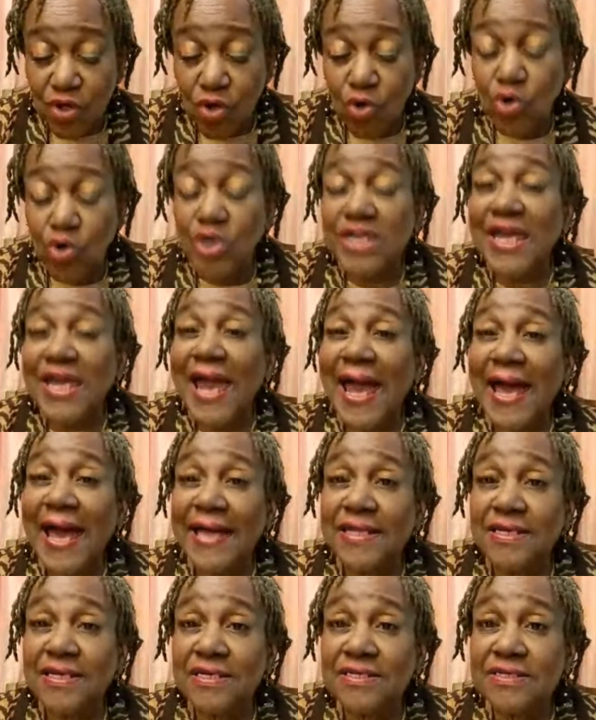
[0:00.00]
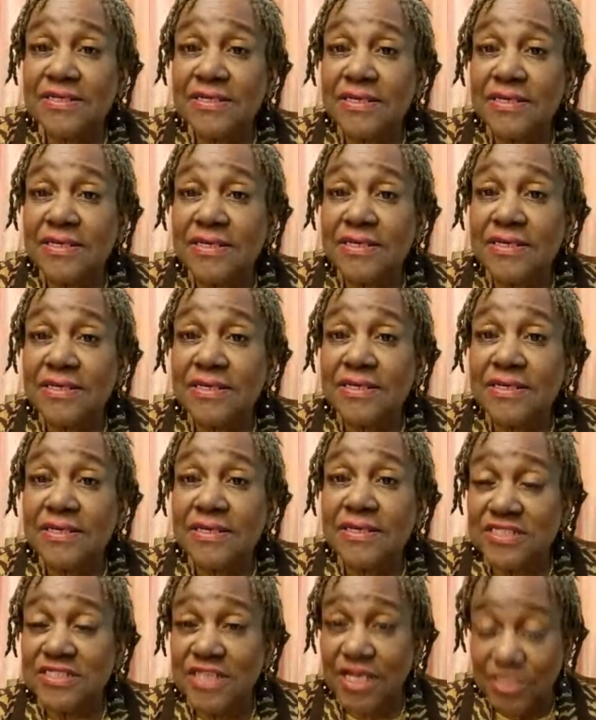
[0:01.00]
or guided
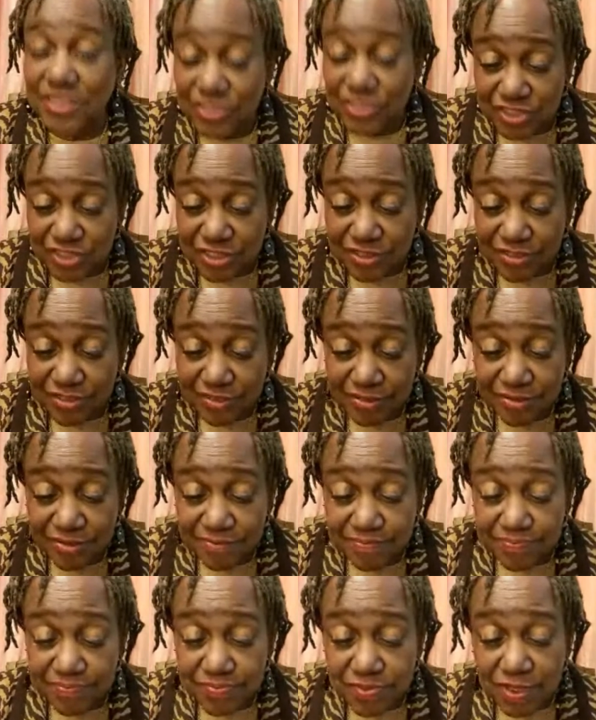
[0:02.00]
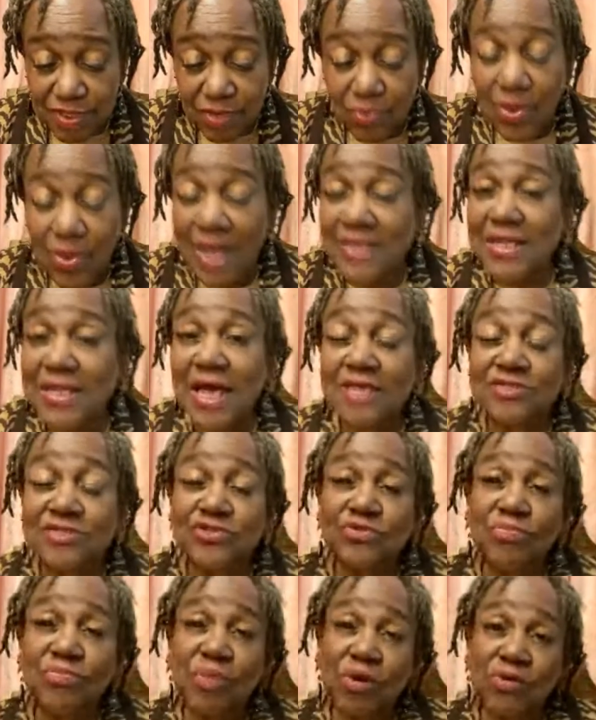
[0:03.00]
meditation. Why not
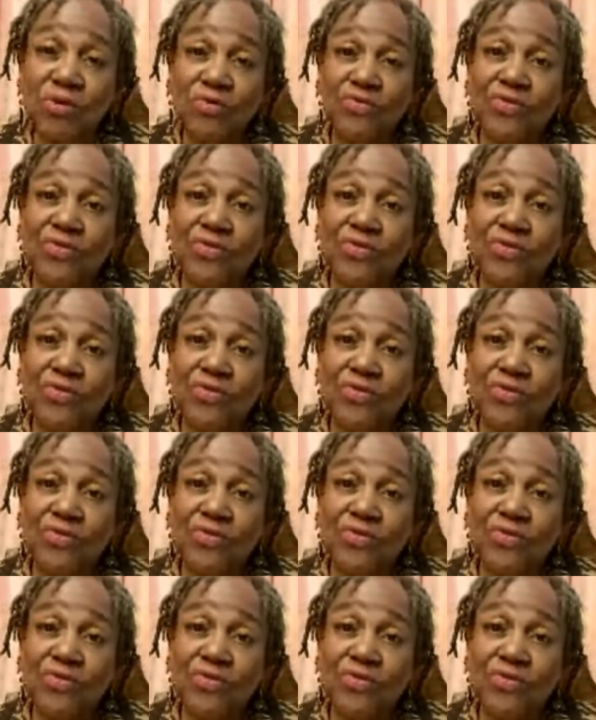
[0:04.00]
do both?